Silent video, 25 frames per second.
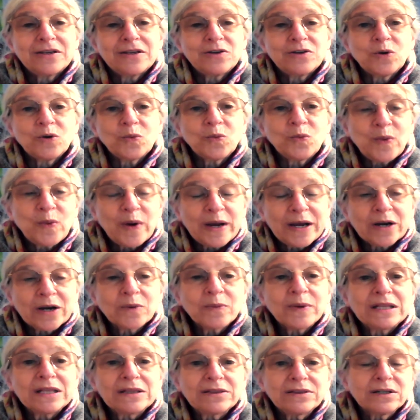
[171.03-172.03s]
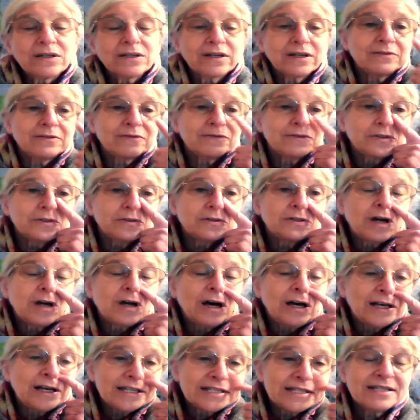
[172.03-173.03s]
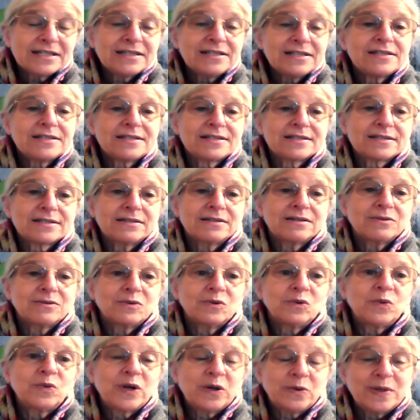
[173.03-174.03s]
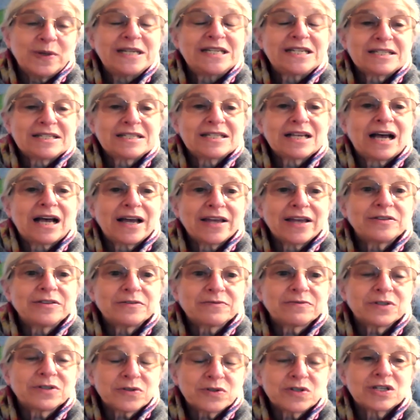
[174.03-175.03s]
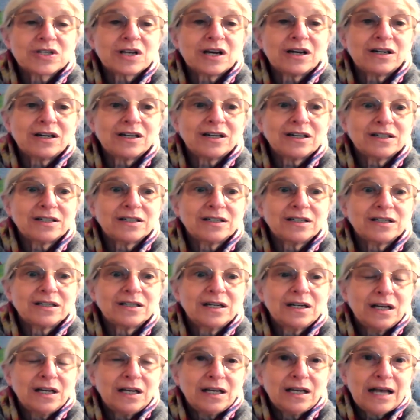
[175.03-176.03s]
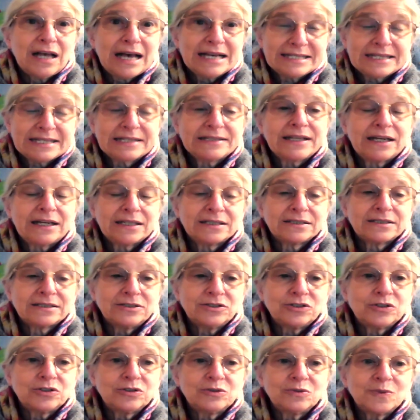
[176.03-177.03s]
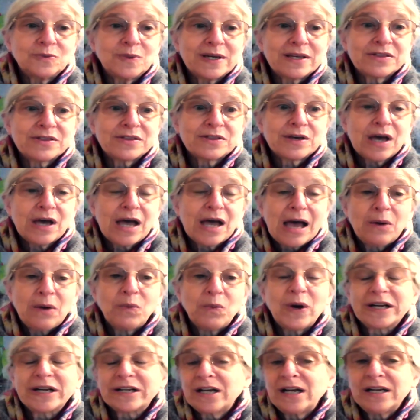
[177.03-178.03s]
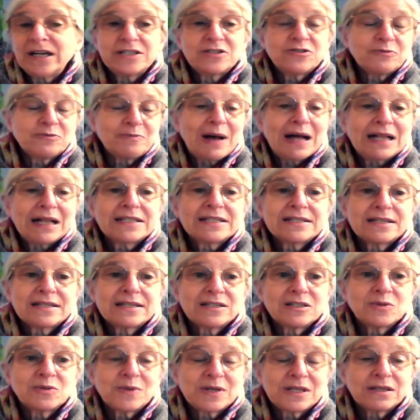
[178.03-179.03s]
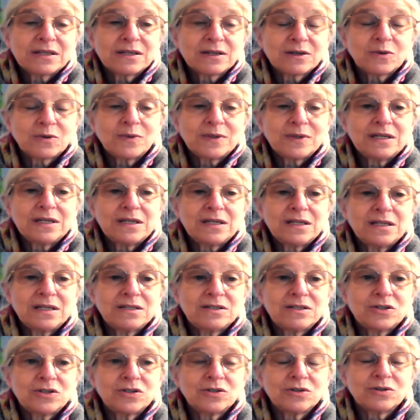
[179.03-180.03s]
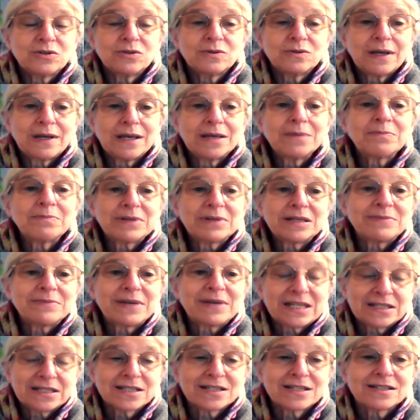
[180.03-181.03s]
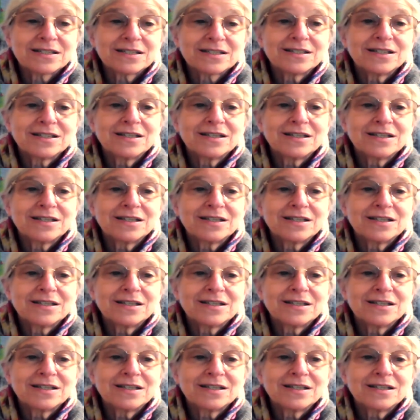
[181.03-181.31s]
you know, where we look at root causes, where we decide the roots are, has a lot to do with what kinds of policies we think we need to implement.